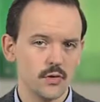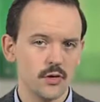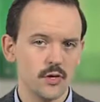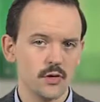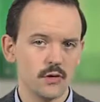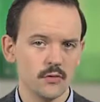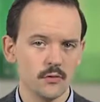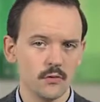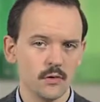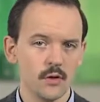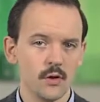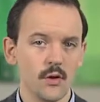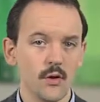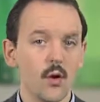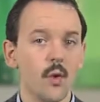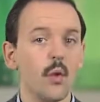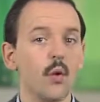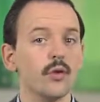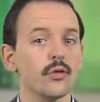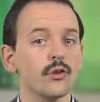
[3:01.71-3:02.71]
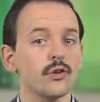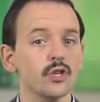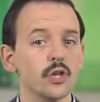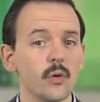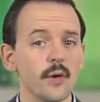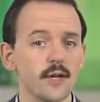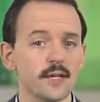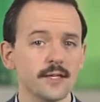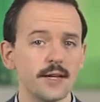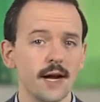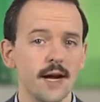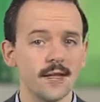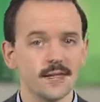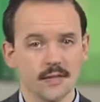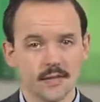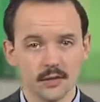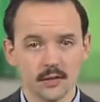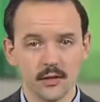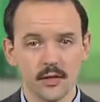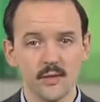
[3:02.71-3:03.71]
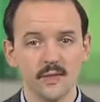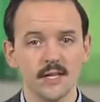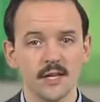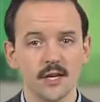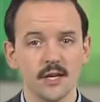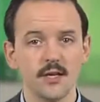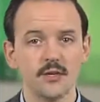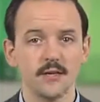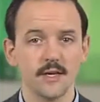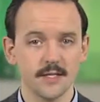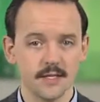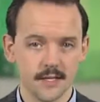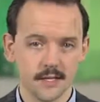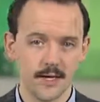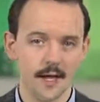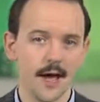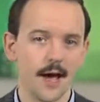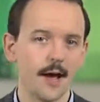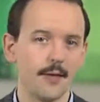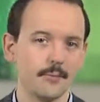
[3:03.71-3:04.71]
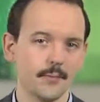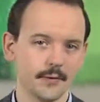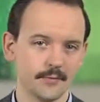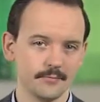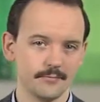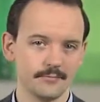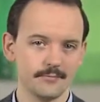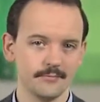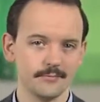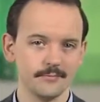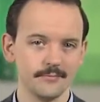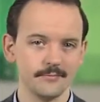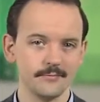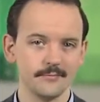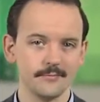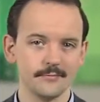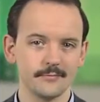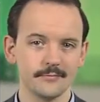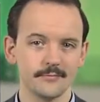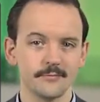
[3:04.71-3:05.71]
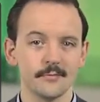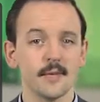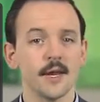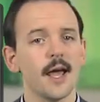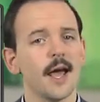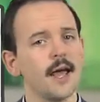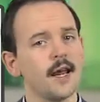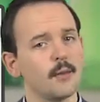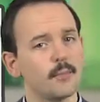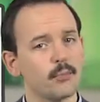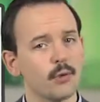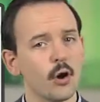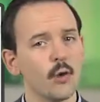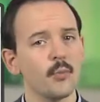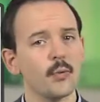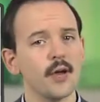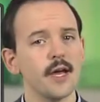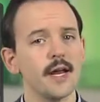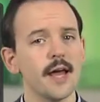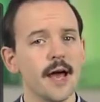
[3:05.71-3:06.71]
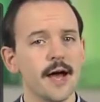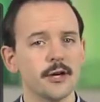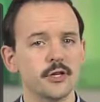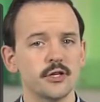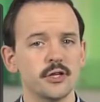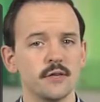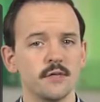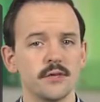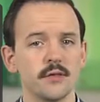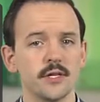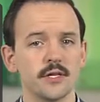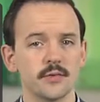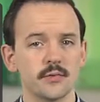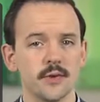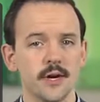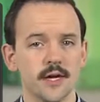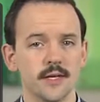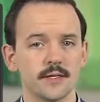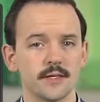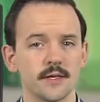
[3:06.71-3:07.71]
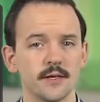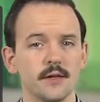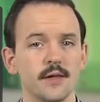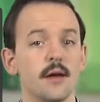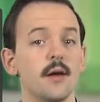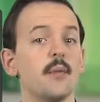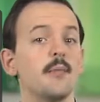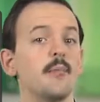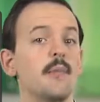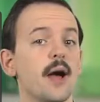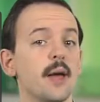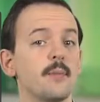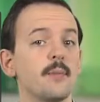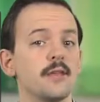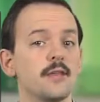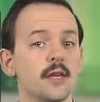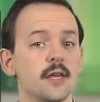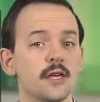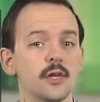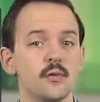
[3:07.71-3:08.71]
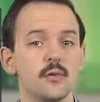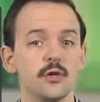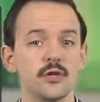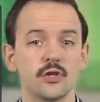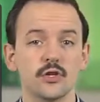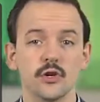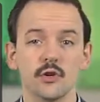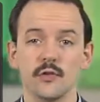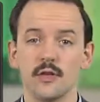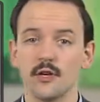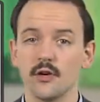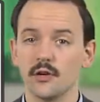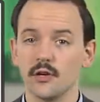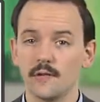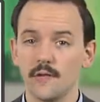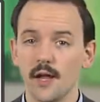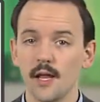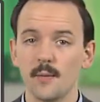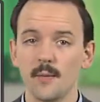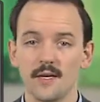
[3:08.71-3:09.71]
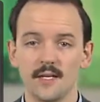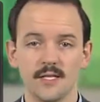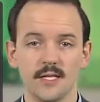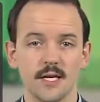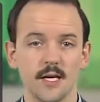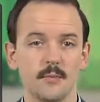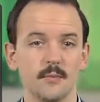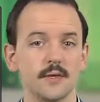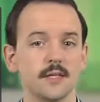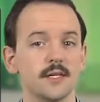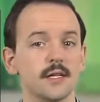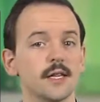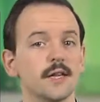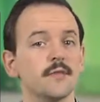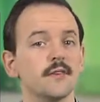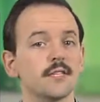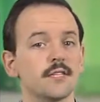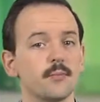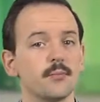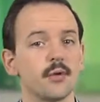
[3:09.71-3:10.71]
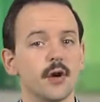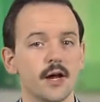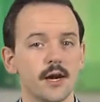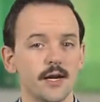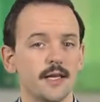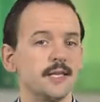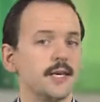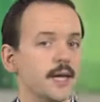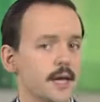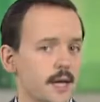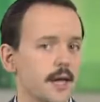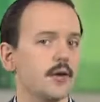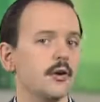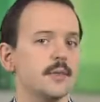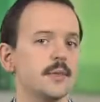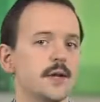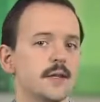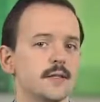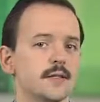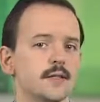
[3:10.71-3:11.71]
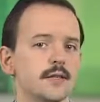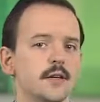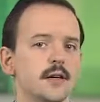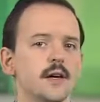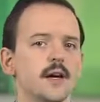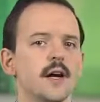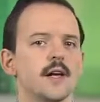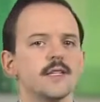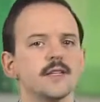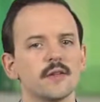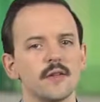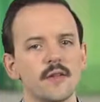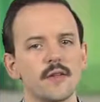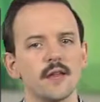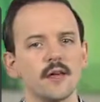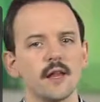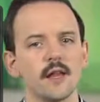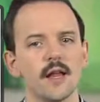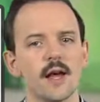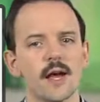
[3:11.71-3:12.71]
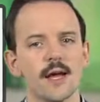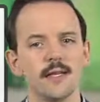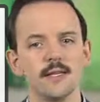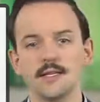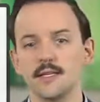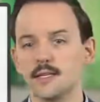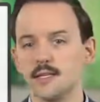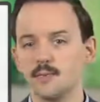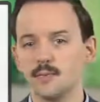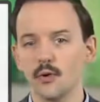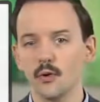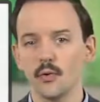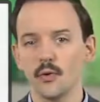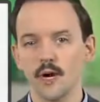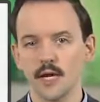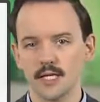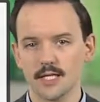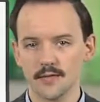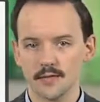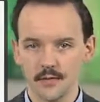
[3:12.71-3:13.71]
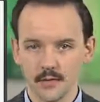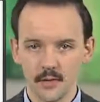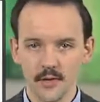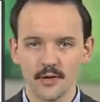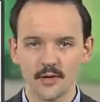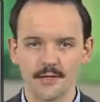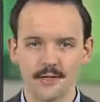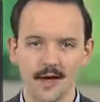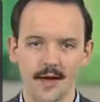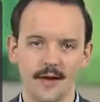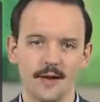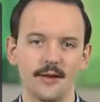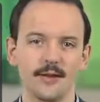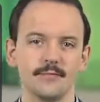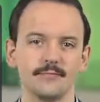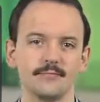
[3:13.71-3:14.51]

you, or they're showing signs that they're losing interest in the app. An appropriate action for this risk might be that you ensure that your development team delivers the product in increments so that the client sees progress from your side.